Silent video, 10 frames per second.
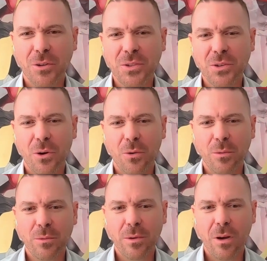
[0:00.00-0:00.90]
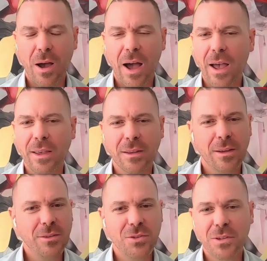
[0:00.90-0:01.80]
So I
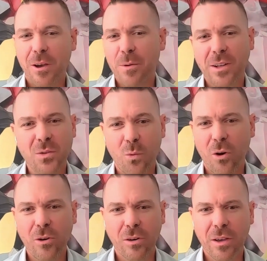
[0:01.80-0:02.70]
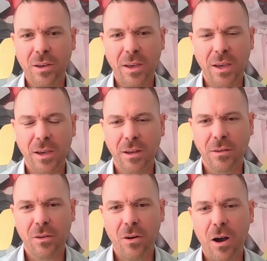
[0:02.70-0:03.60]
just got back to work,
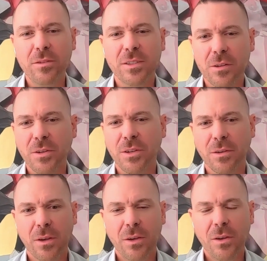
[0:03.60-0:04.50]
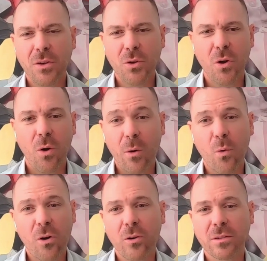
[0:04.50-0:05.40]
and obviously, I
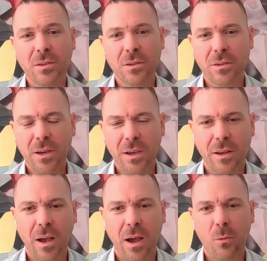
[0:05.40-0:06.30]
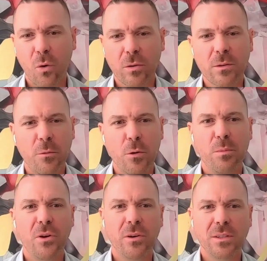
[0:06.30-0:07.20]
worked for a
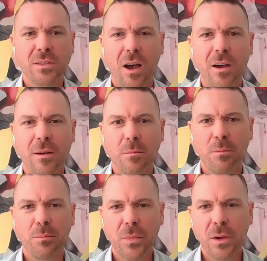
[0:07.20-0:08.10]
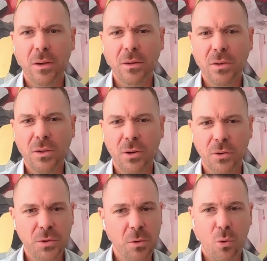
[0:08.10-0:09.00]
period of time,
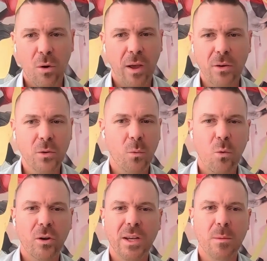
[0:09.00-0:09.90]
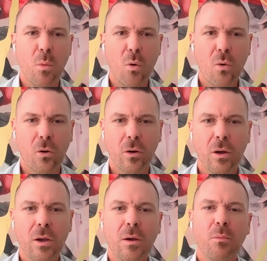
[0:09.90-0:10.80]
to the point I couldn't work anymore.
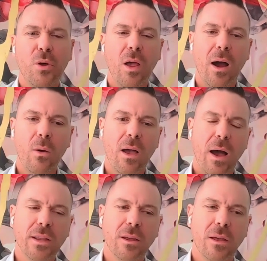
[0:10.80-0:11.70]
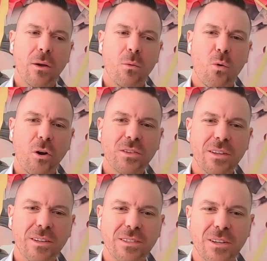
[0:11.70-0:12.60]
But I worked
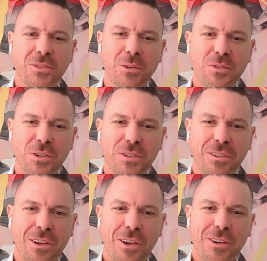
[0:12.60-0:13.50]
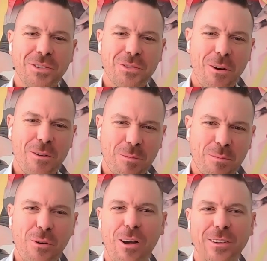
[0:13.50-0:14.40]
in a sense of just starting the
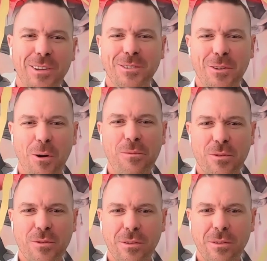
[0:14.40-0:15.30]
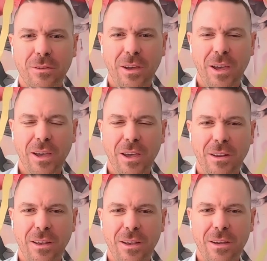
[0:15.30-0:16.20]
process over,
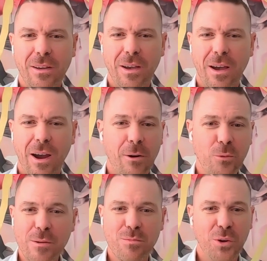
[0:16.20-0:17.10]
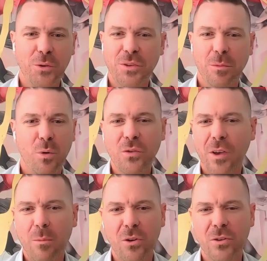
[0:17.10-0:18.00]
and I rebuilt a
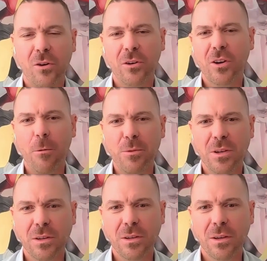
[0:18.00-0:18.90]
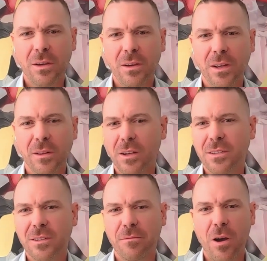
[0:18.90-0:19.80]
multi-million-dollar company in
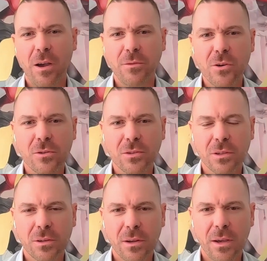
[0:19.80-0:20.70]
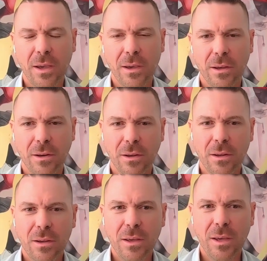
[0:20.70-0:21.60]
less than 5 years. And
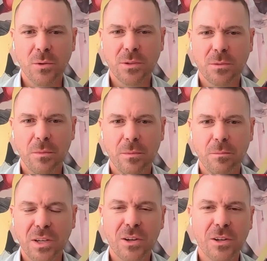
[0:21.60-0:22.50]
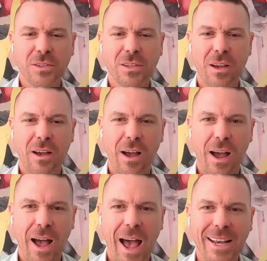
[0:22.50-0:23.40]
it was because
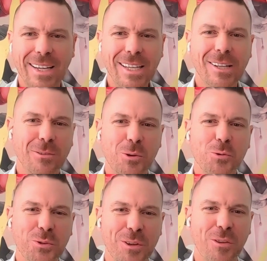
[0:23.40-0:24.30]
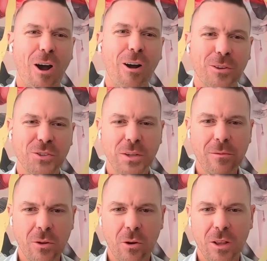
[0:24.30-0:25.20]
I didn't lose the knowledge.
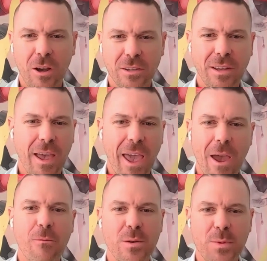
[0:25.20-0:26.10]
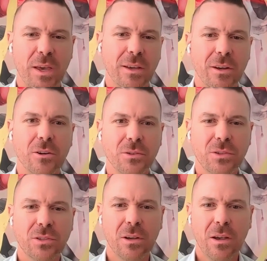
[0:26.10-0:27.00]
Even though I lost everything
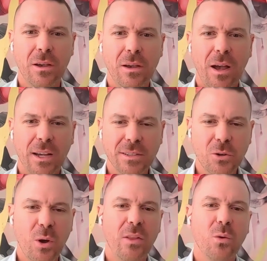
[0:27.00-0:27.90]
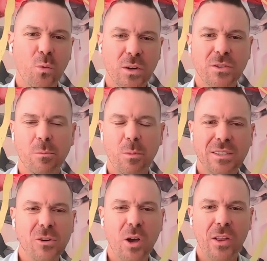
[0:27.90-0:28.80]
else, I still had the wisdom. I
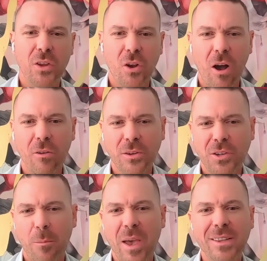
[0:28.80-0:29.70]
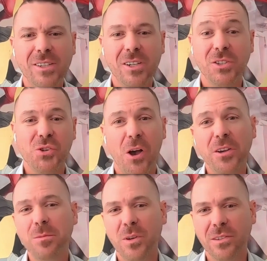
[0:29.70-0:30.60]
still had the knowledge. I made the
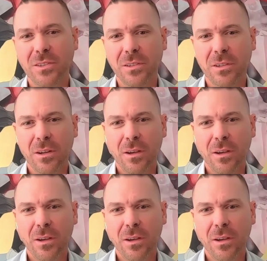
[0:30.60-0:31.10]
adjustments.